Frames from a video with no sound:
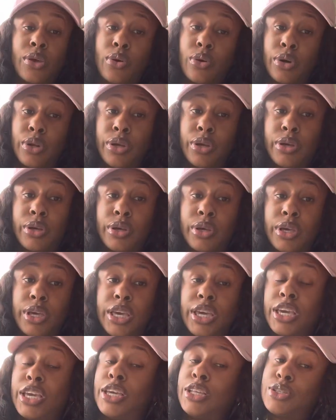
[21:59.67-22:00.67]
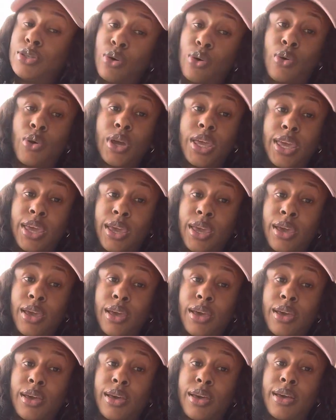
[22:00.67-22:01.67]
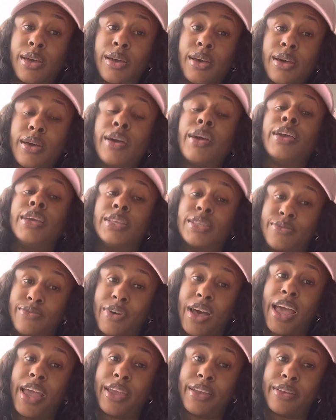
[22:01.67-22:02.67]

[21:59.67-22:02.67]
good. It's okay. It's fine.